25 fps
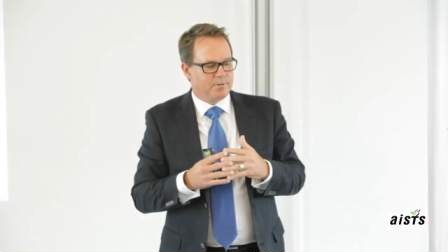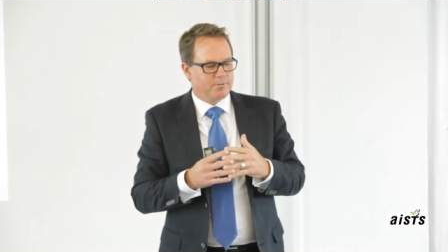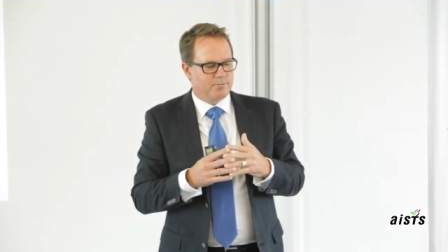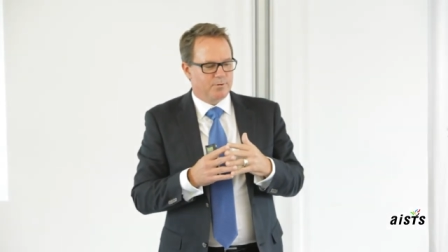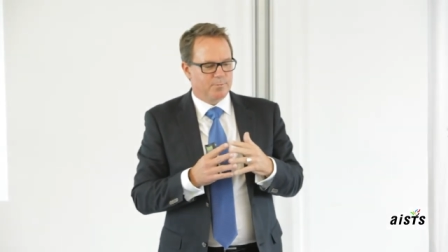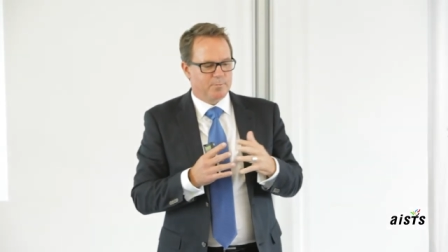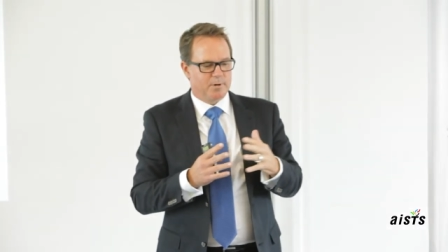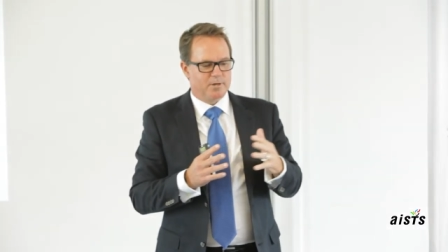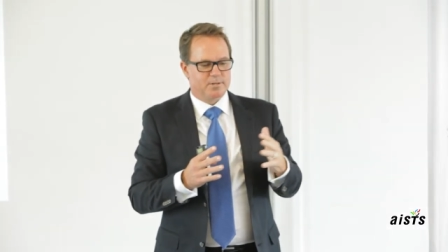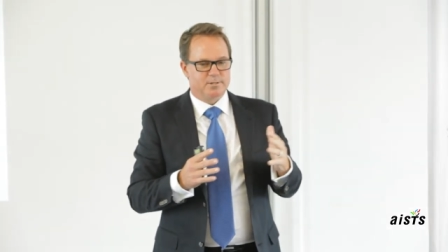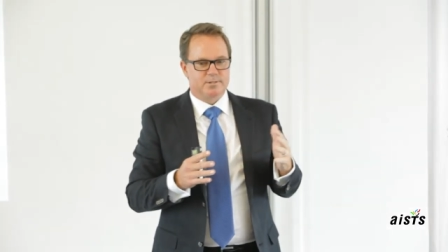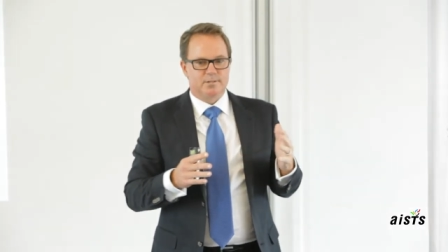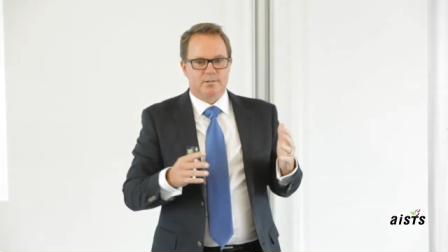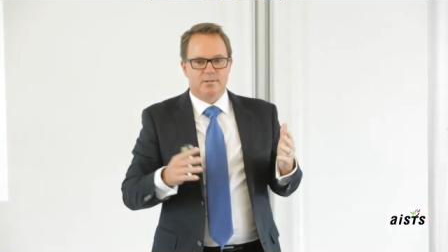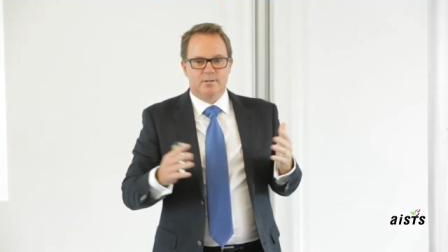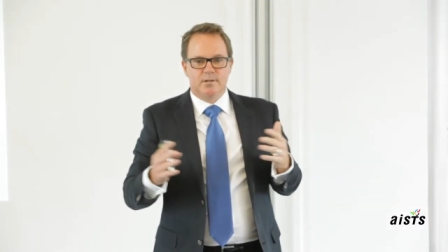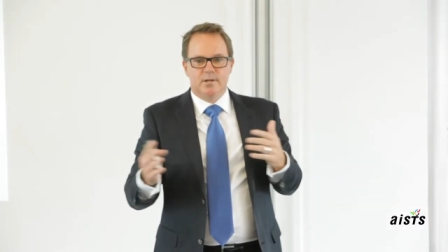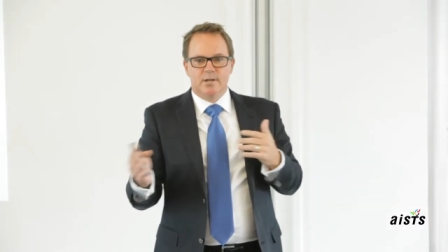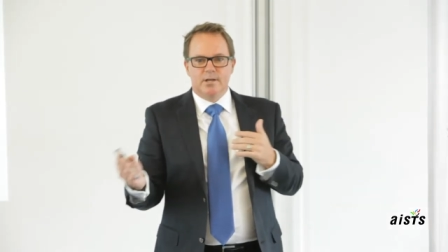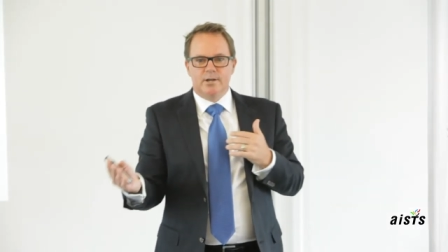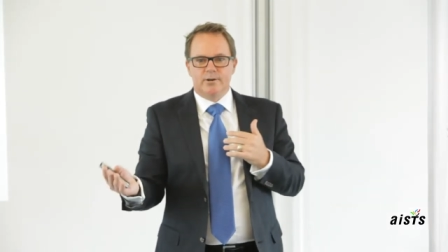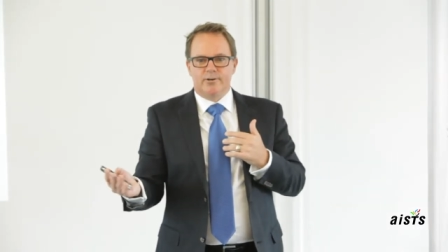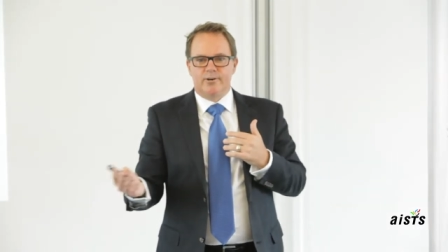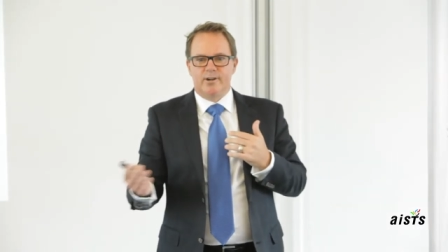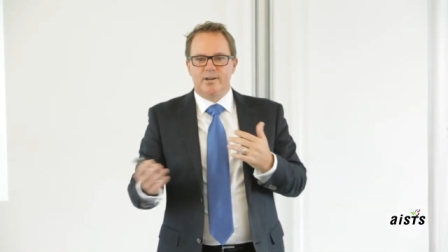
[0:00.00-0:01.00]
through both
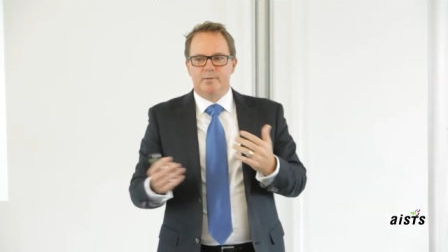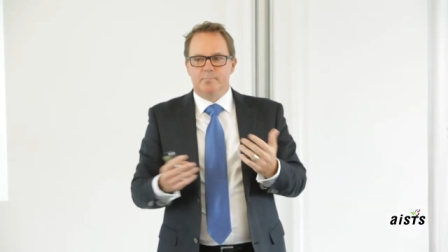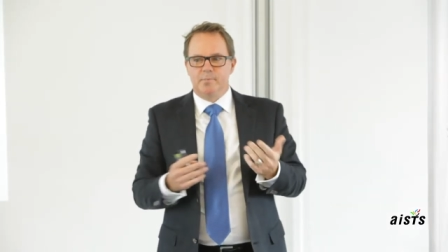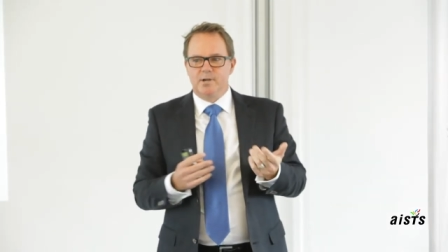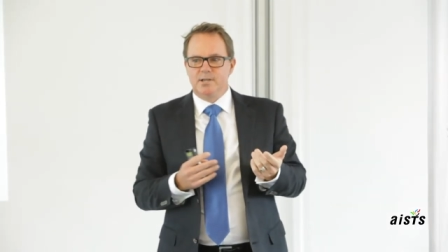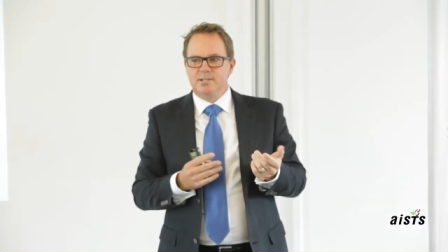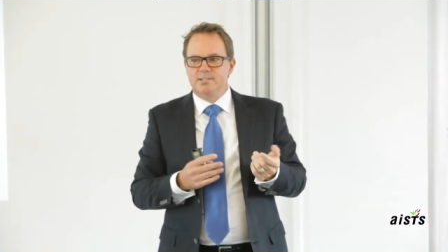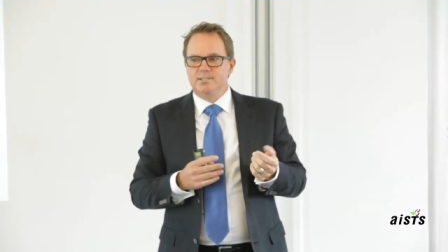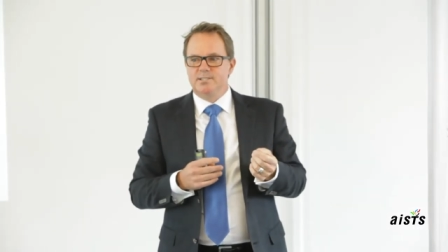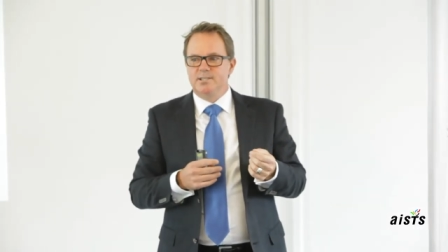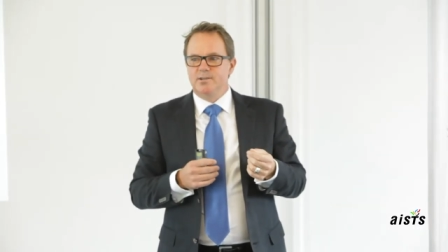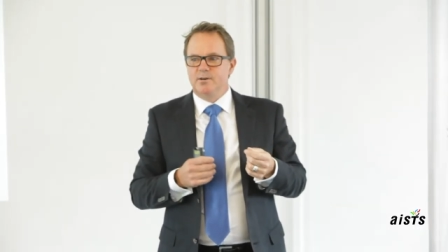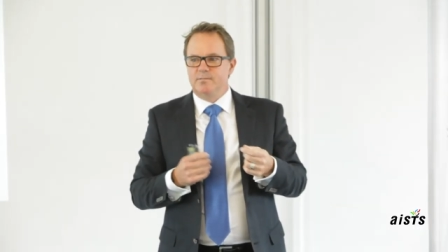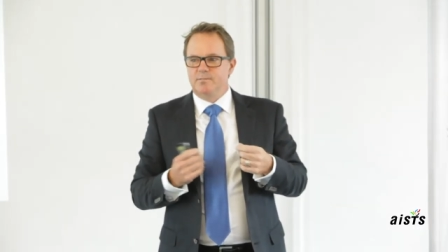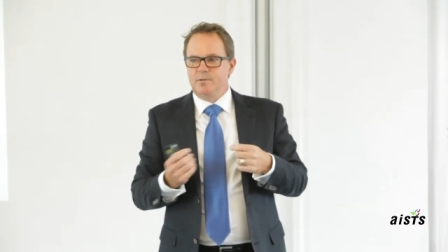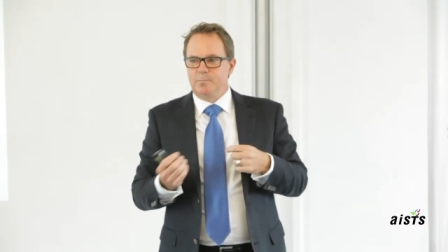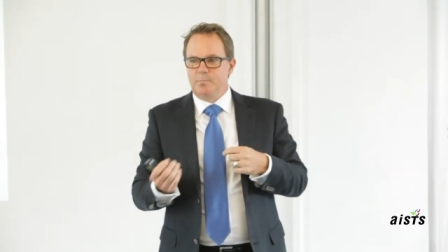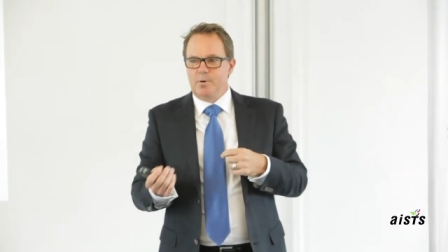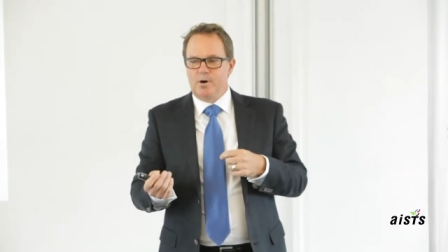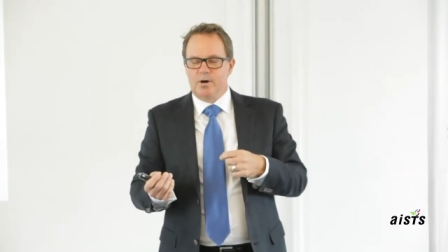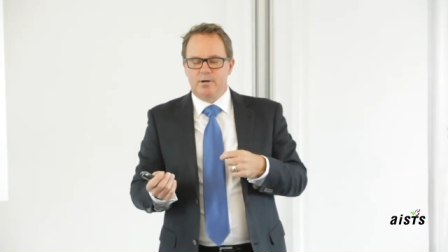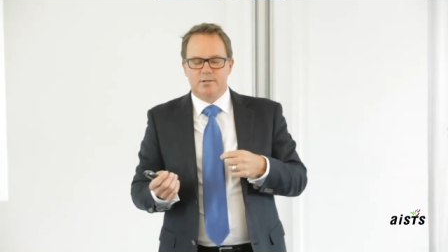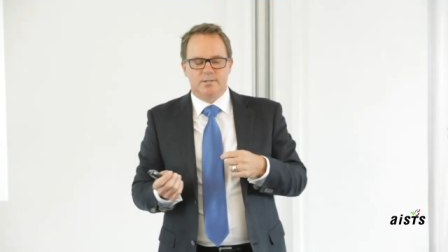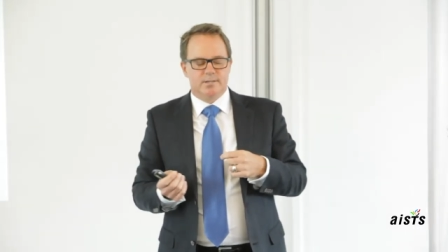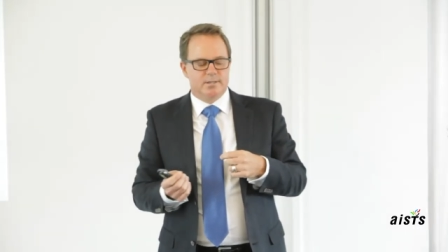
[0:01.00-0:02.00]
credibility of the
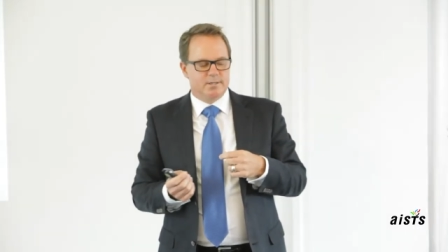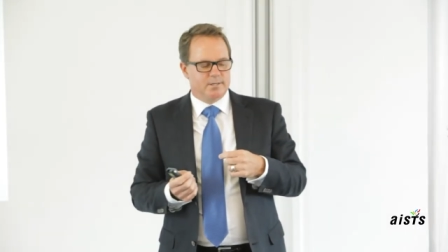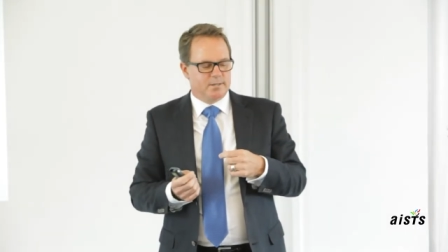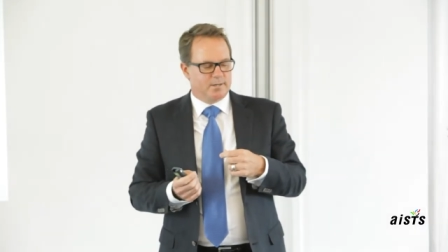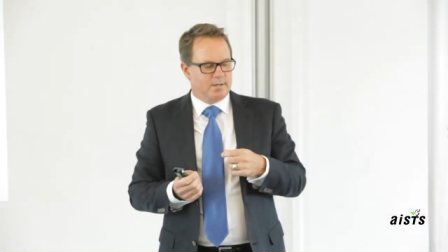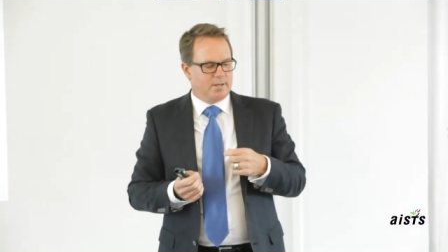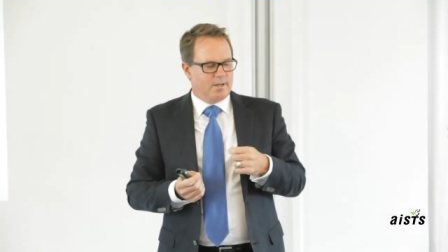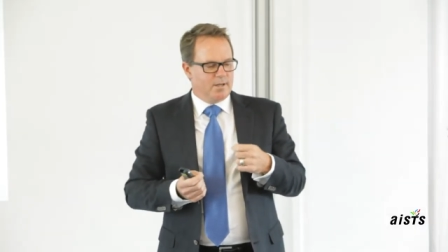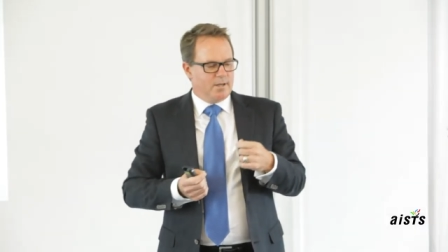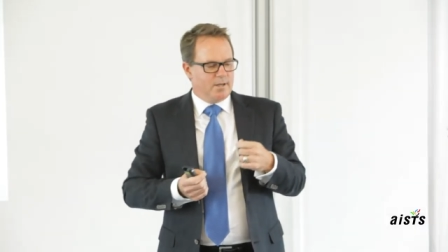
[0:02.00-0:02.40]
partner,